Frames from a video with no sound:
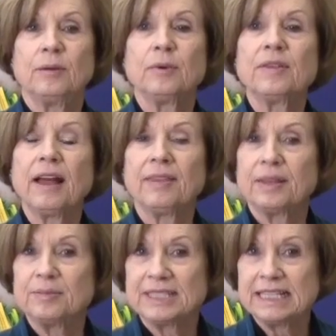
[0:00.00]
without
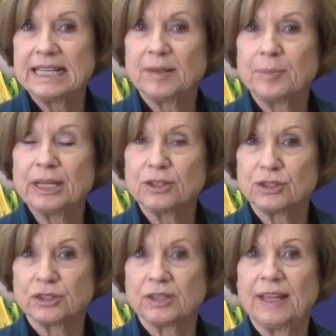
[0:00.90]
them seeing the
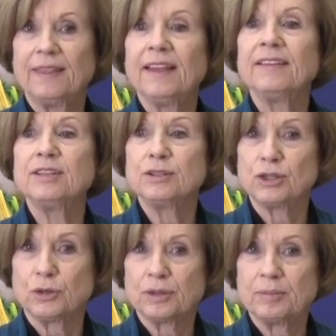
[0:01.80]
picture, and then you
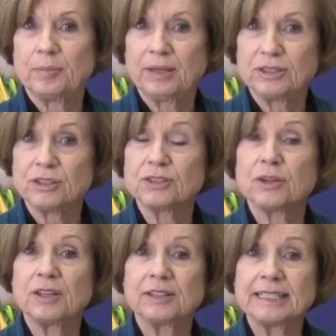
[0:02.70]
show them the picture
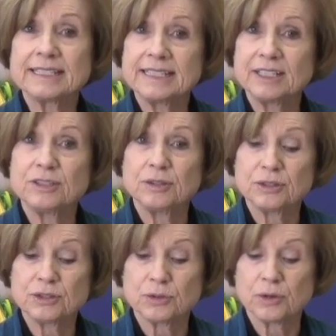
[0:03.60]
so they're listening to
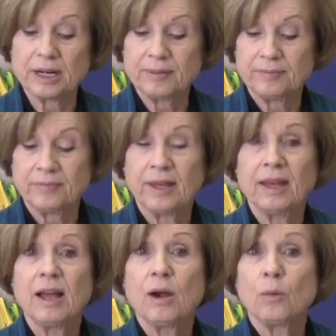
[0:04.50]
the story.
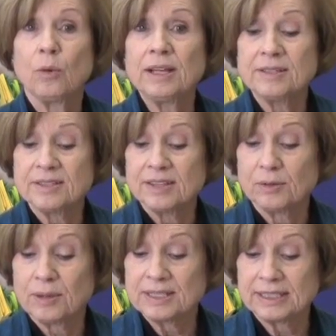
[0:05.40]
Once
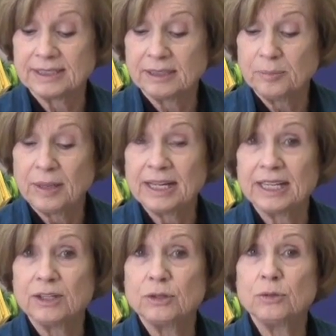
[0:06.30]
there was a little
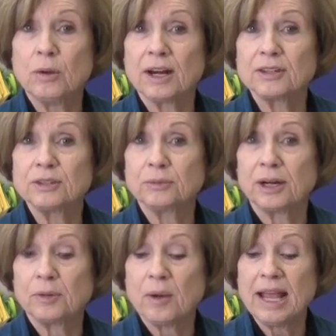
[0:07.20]
bunny who wanted to
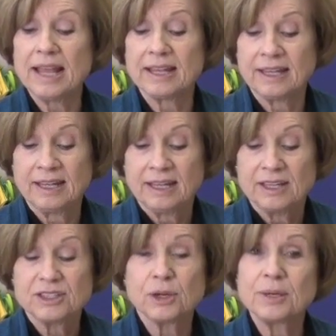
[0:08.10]
run away.
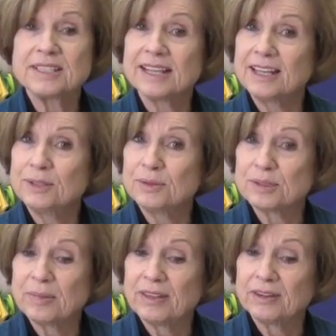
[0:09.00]
So he said to
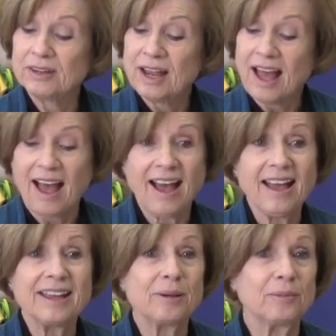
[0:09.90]
his mother,
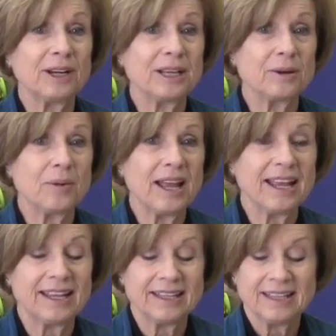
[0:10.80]
I am running
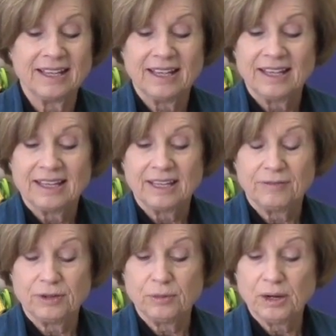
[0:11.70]
away.
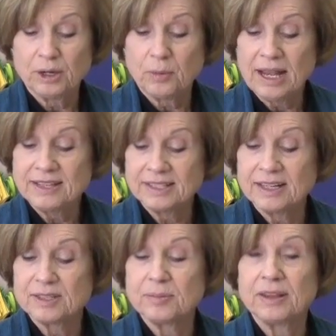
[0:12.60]
If you run away,
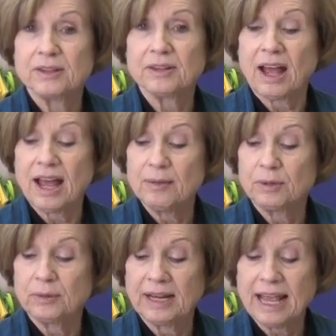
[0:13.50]
said his mother, I
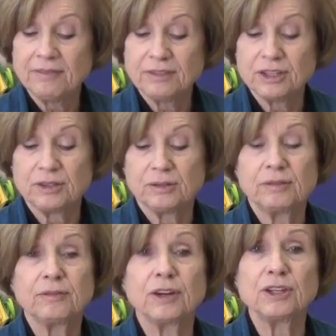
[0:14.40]
will run after you, for